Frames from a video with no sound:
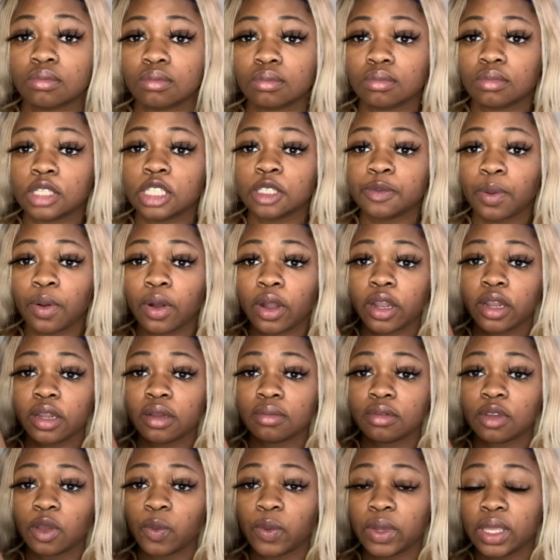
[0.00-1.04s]
This part,
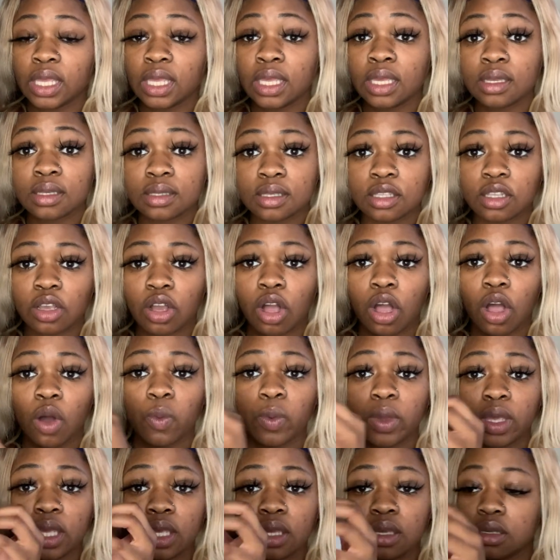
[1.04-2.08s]
the wings, these are called
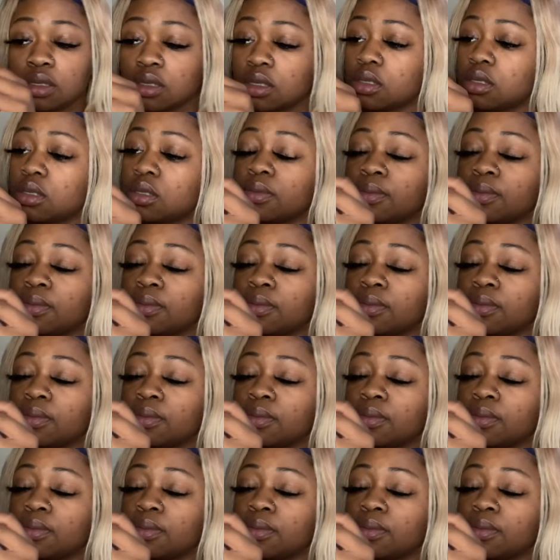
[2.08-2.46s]
wings.